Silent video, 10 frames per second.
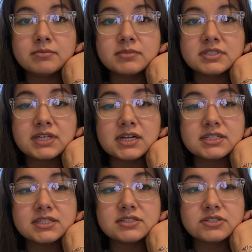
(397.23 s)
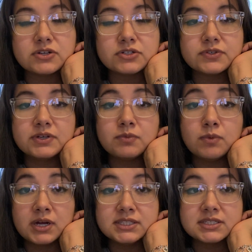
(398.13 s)
Silas's surgery
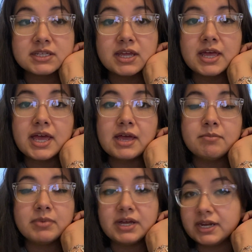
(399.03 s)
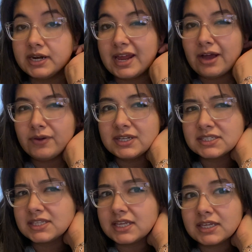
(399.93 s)
once, but now he's
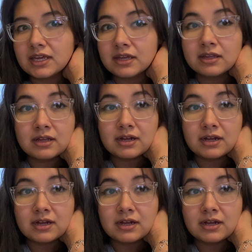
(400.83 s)
thinking